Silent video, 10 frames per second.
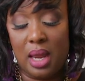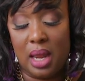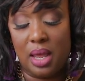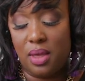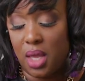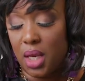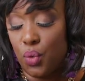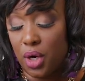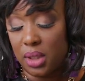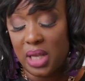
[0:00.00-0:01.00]
And then
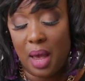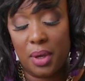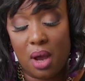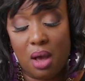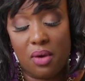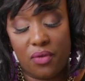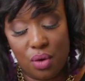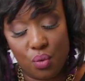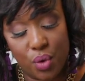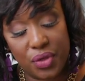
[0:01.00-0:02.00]
we're gonna top it off
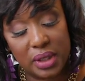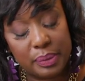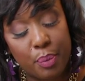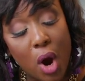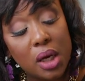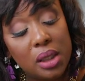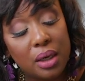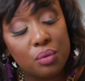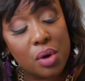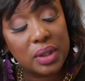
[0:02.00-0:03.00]
with a
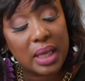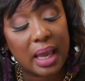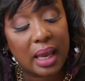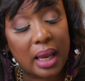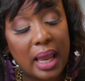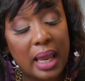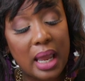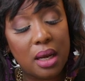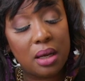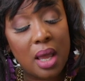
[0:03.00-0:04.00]
sparkling rosé,
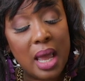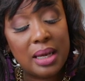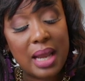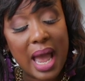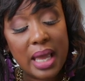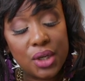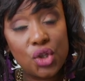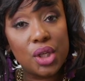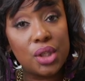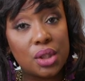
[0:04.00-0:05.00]
and not
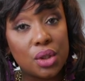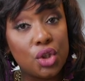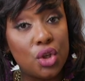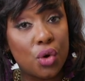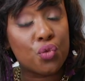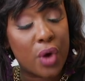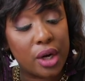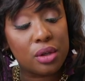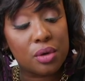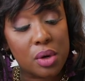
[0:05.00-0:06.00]
just, you know,
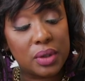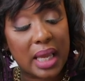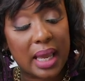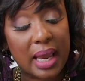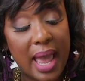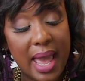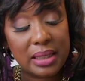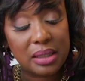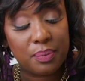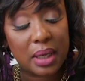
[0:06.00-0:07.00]
regular rosé,
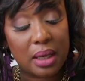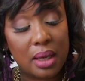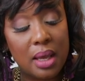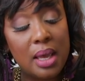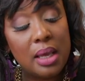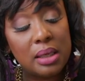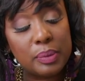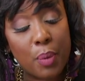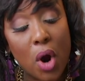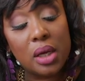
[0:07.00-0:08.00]
has to be
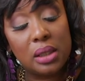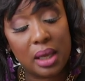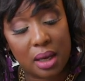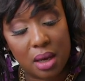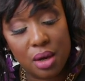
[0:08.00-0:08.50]
sparkling